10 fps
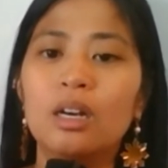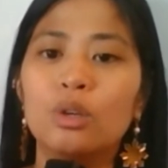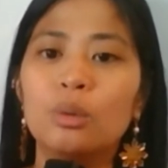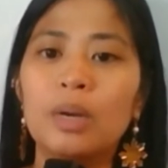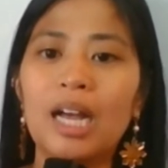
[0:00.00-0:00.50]

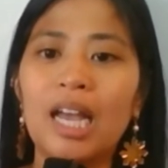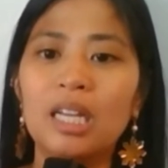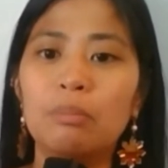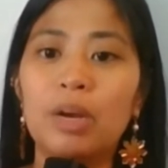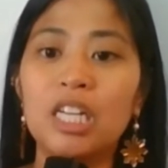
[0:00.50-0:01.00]

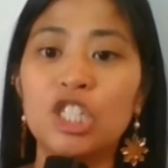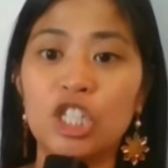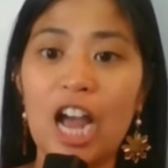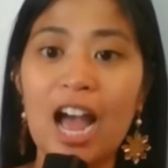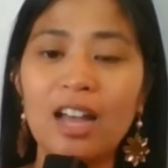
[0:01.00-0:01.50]
Kumakain ba
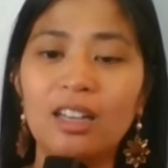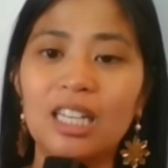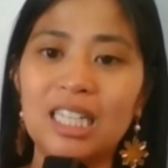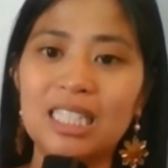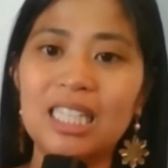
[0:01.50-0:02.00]
siya?
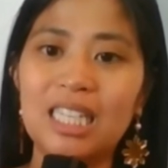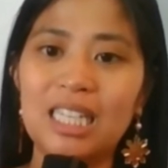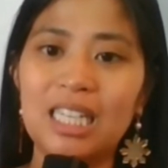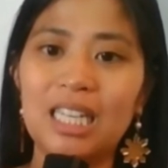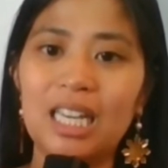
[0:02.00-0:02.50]
Is he
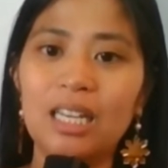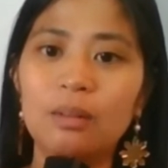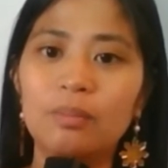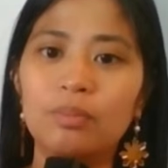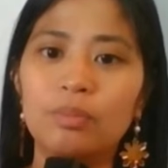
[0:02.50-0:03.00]
eating?
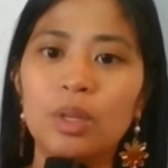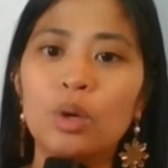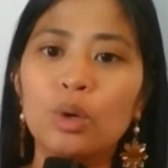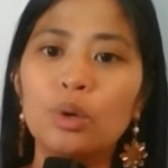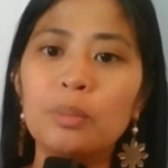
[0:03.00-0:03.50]

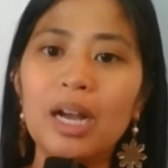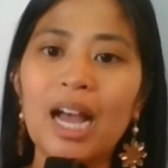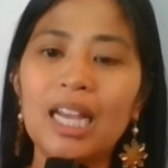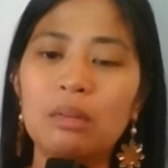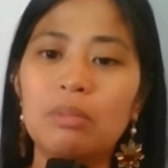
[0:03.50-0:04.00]

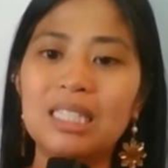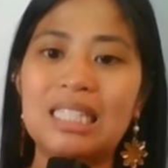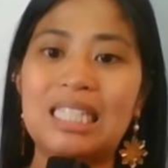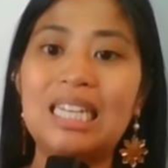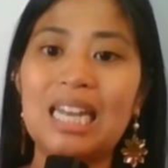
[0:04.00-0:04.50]
Kumakain ba
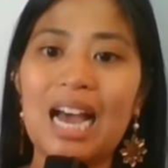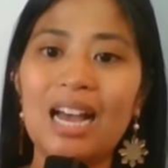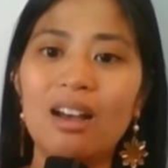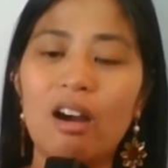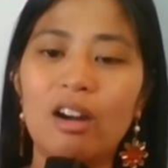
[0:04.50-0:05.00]

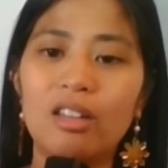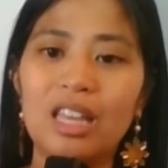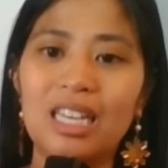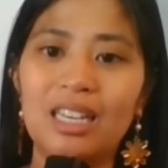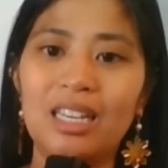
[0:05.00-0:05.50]
sila? Are
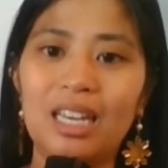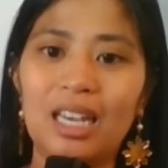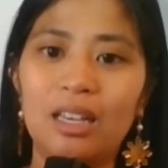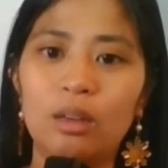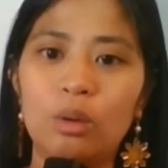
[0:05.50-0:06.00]
they
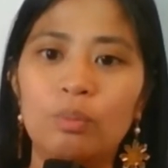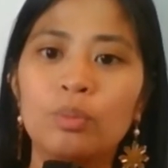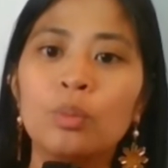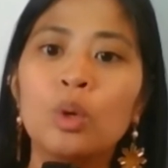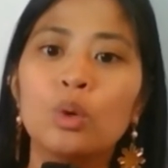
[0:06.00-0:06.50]
eating?
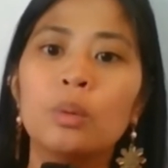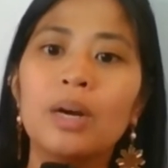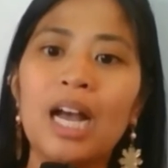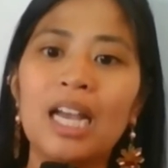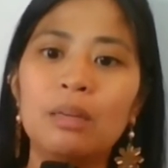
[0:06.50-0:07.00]

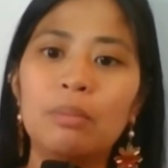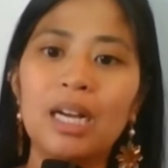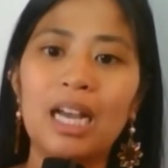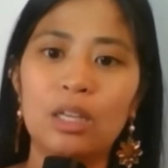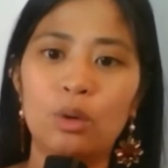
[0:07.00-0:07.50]
Kumakain ba
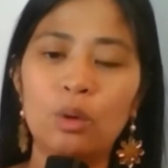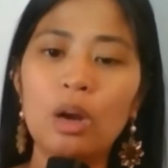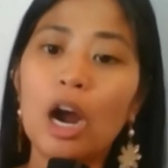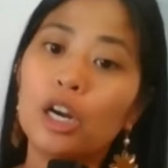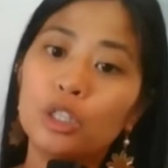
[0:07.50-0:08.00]

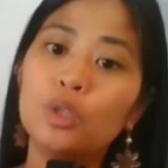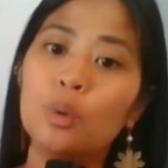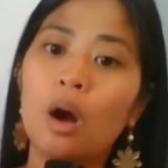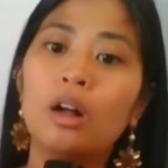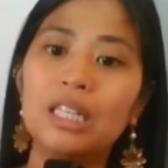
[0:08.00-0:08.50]
kayo? Are
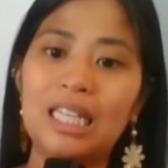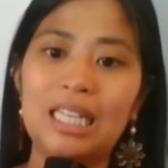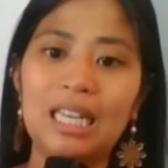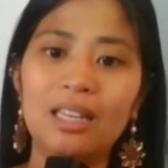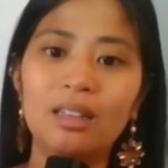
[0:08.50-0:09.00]
you all
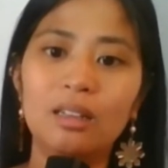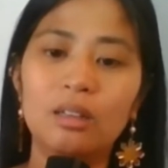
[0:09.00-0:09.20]
eating?